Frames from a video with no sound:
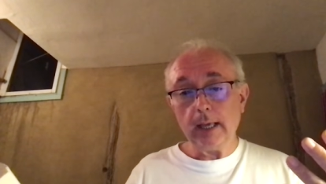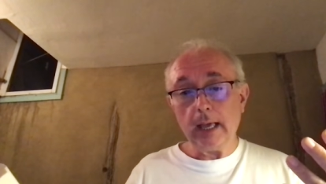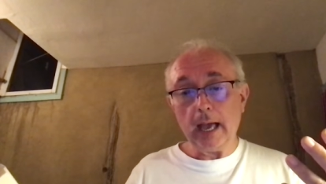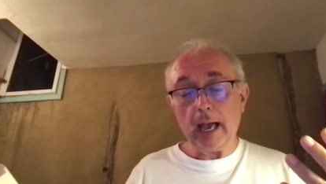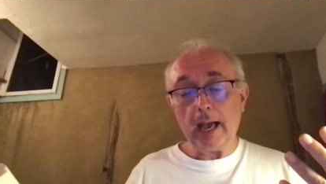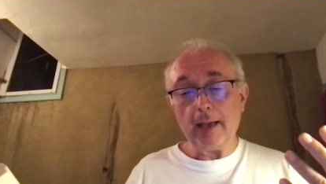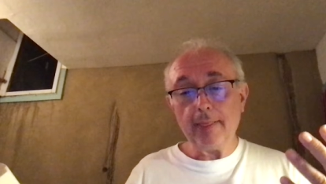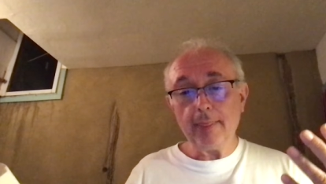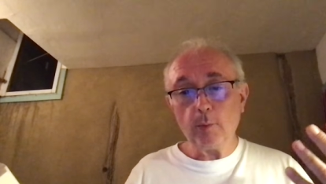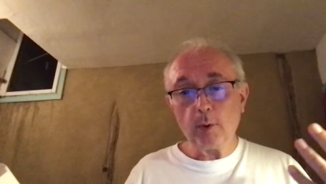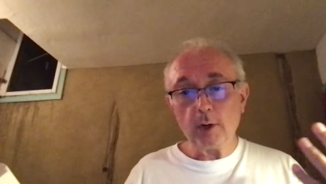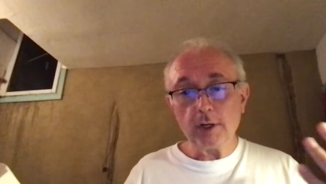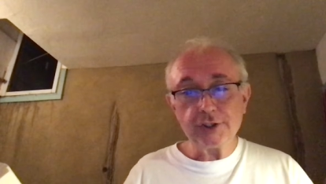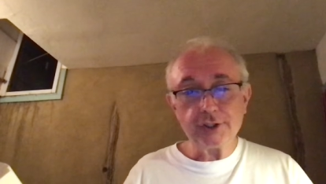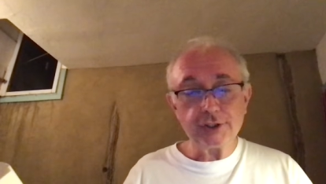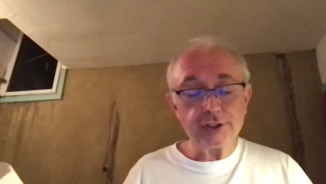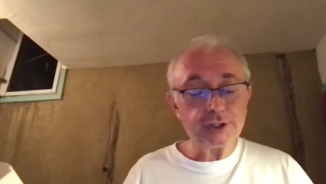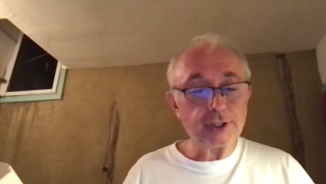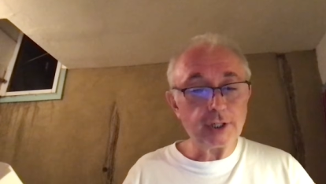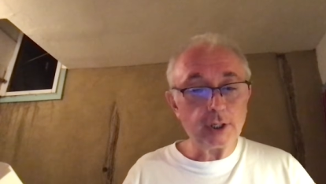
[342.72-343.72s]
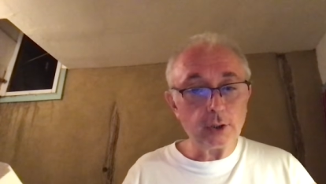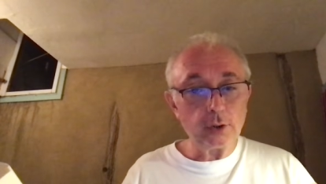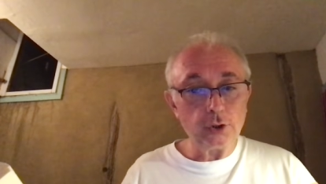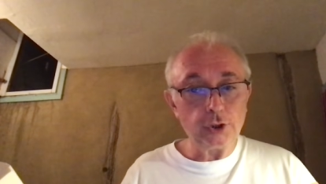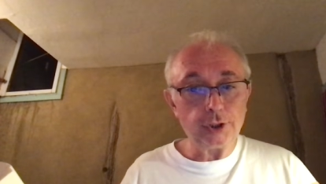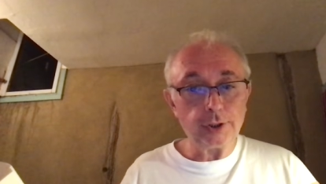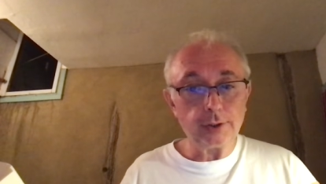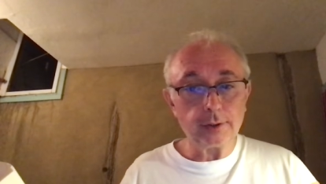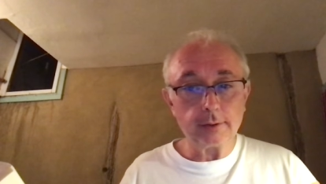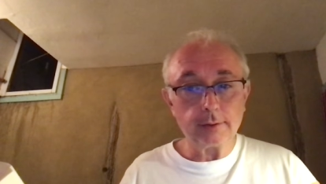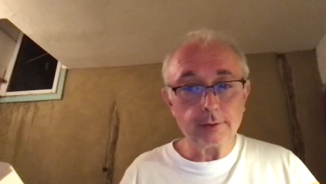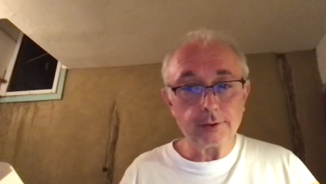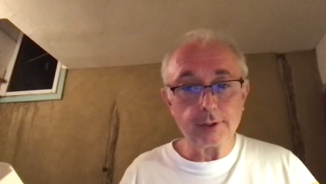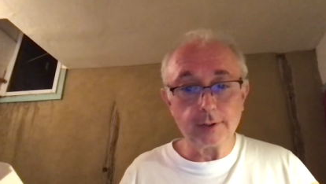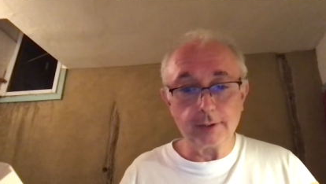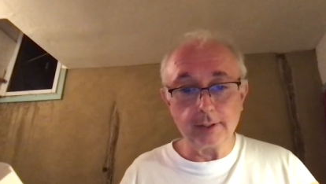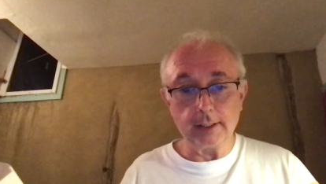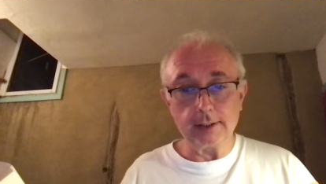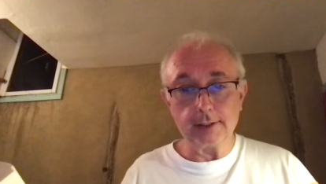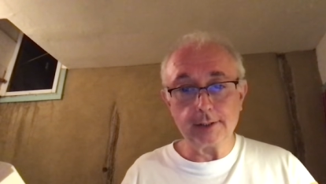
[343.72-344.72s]
And then, what is the solution to
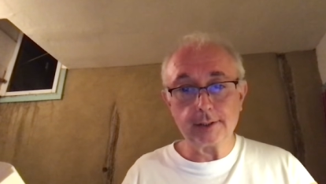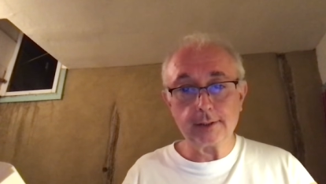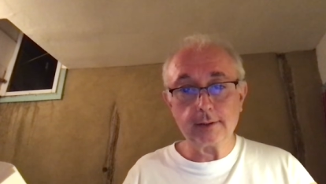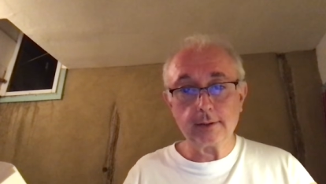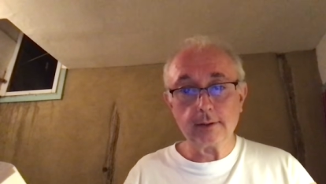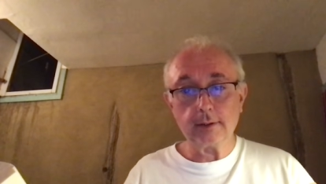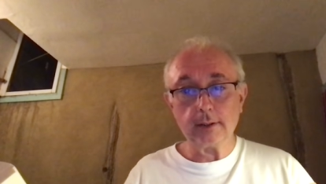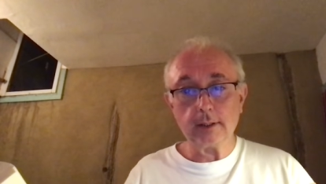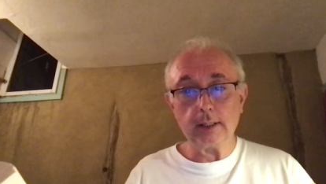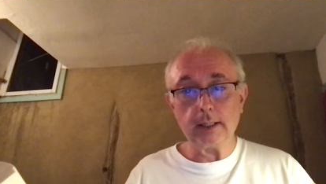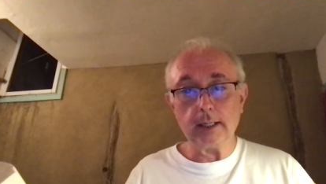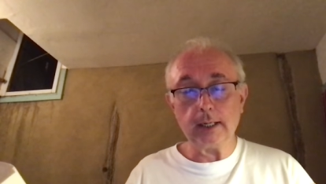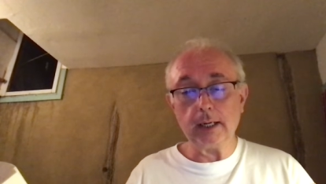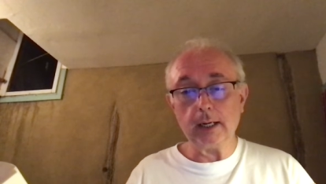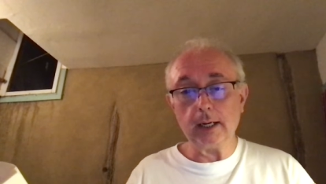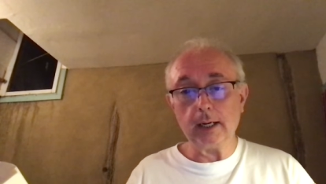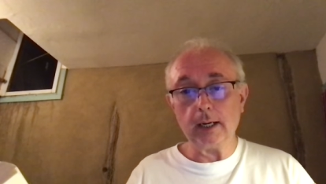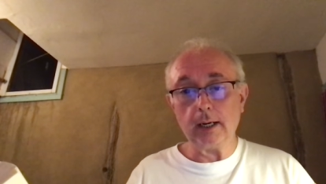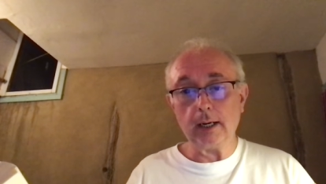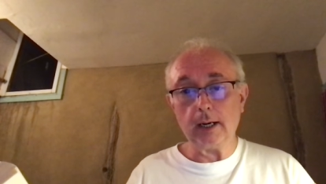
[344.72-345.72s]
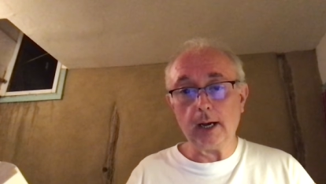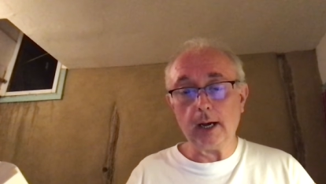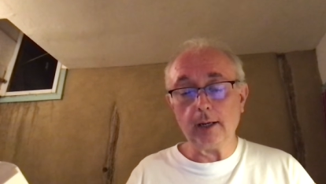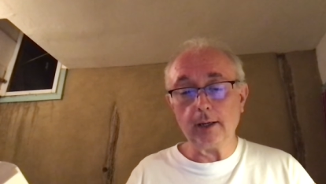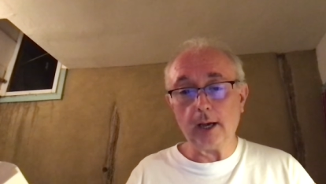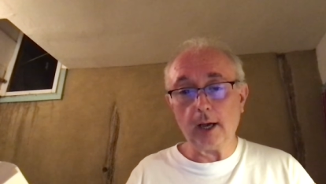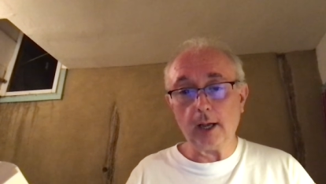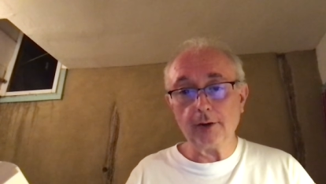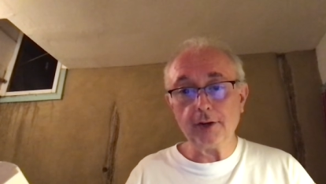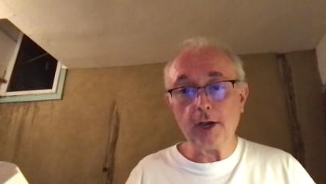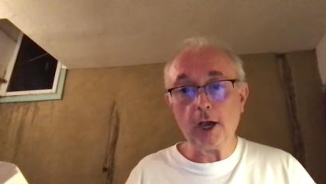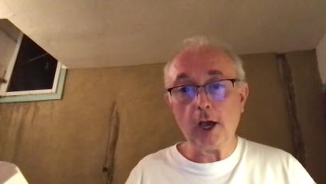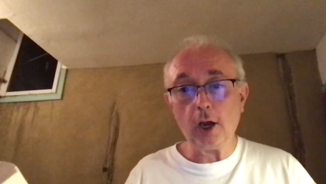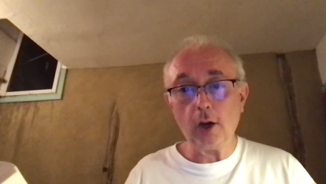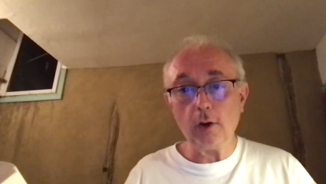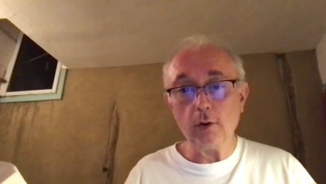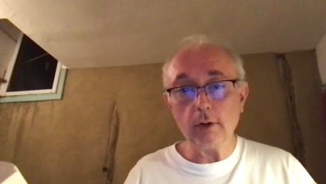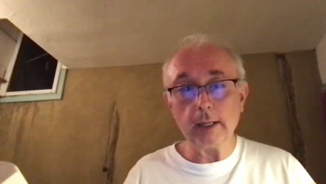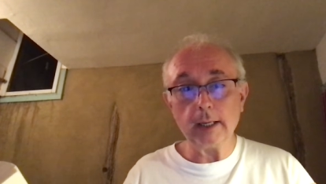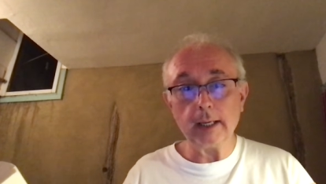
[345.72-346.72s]
this uh,
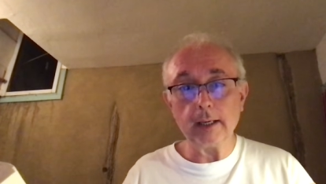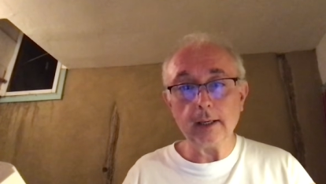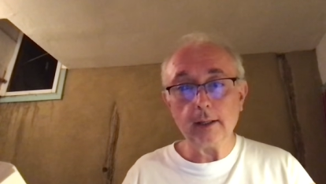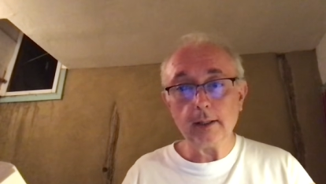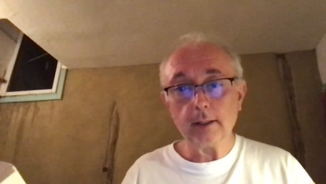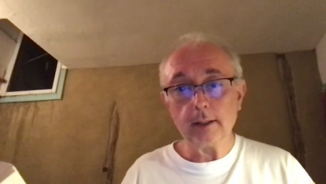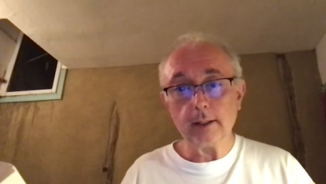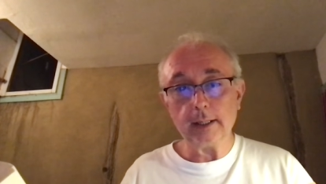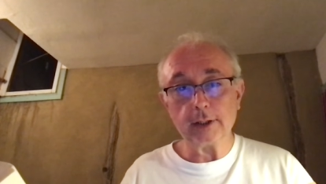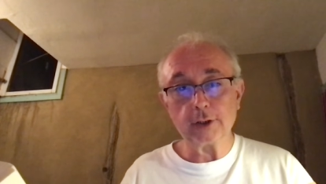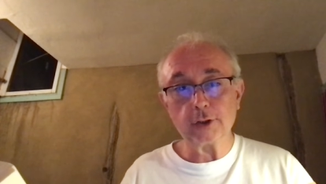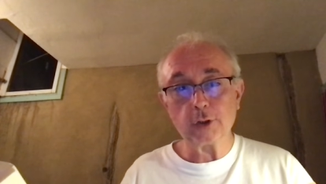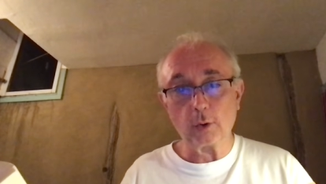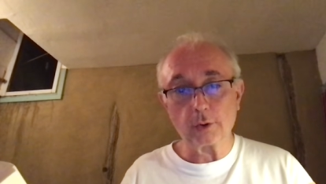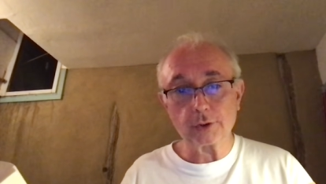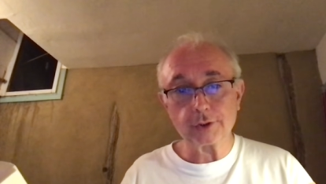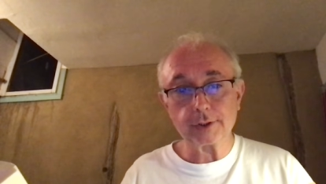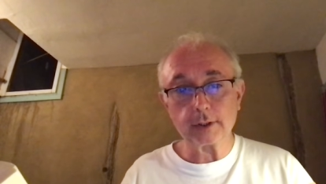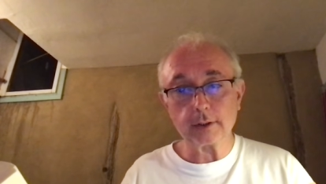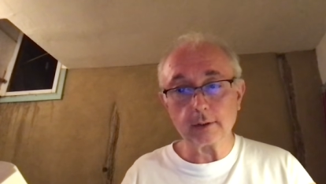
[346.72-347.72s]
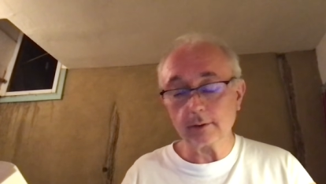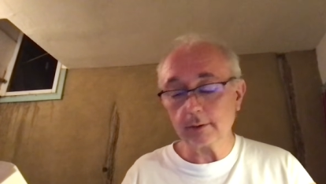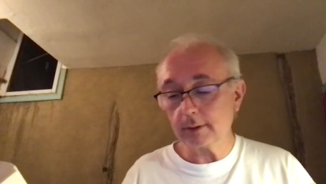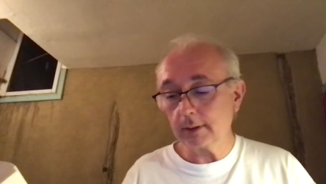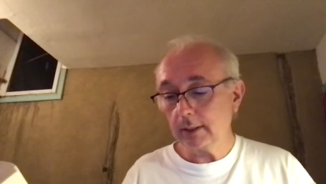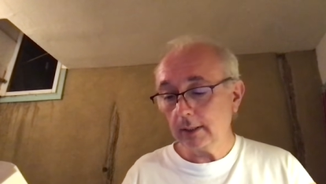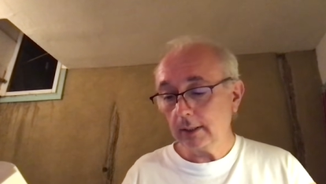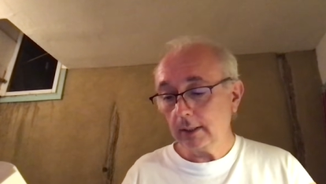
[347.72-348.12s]
unholy intoxicant?